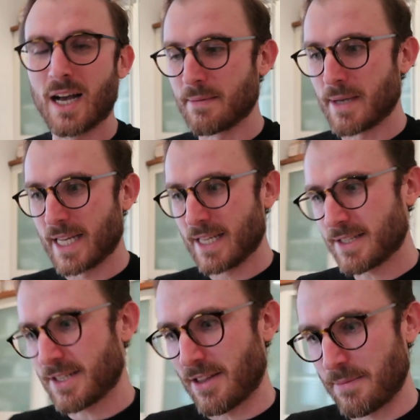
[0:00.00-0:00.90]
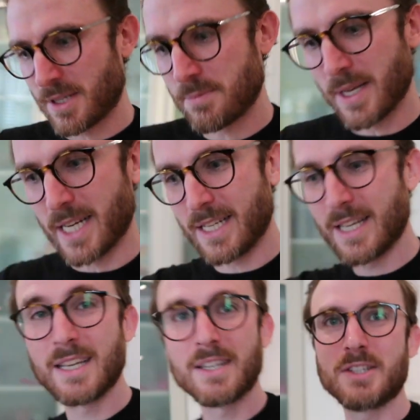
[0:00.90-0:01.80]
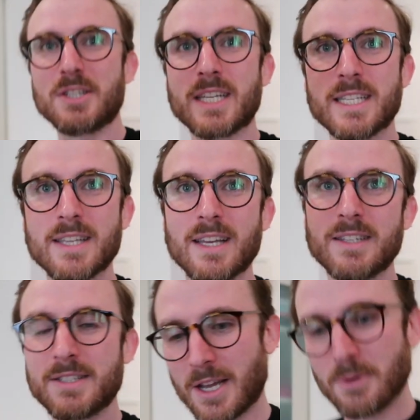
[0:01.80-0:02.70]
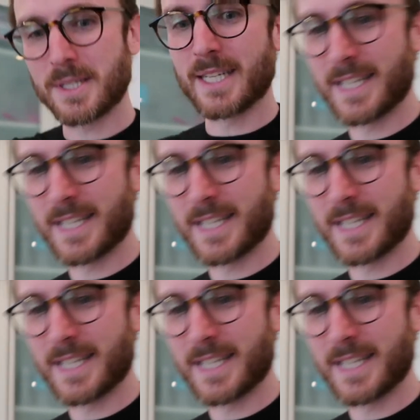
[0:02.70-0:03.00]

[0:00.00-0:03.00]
I'm here, so that must mean cheese toasty